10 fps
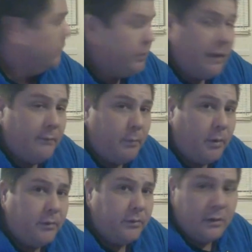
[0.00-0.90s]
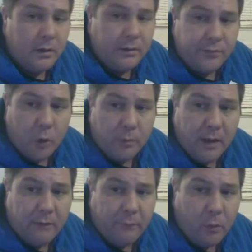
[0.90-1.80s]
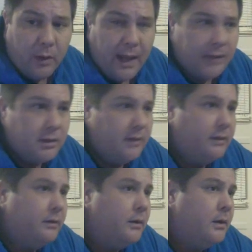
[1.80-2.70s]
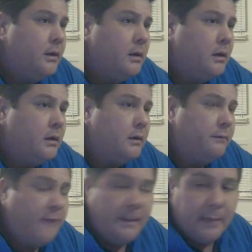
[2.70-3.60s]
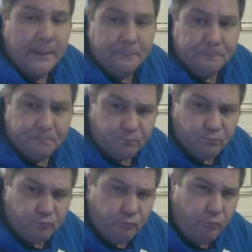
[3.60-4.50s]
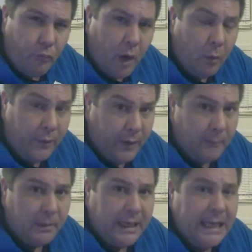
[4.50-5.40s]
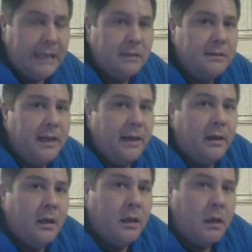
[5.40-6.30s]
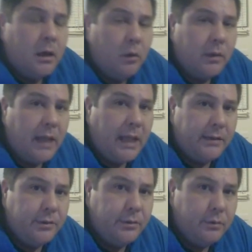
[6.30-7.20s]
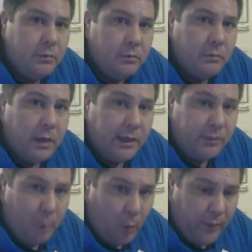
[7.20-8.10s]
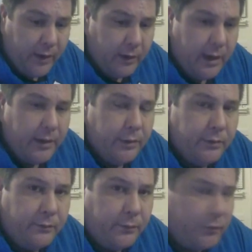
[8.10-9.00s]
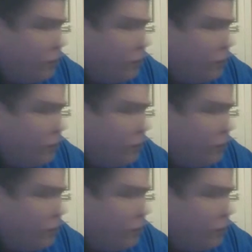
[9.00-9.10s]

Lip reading: we do have a person scoped out for it, actually a family with a couple of kids that would like to explore the internet and use it for